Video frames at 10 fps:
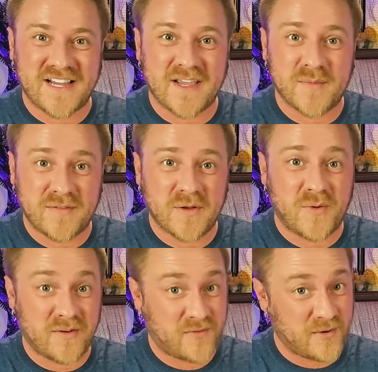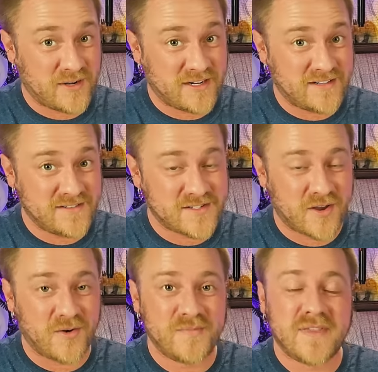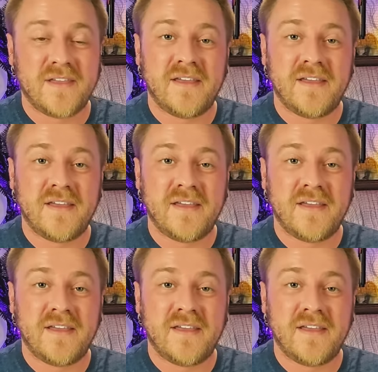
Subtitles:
I am giving away a free reading. So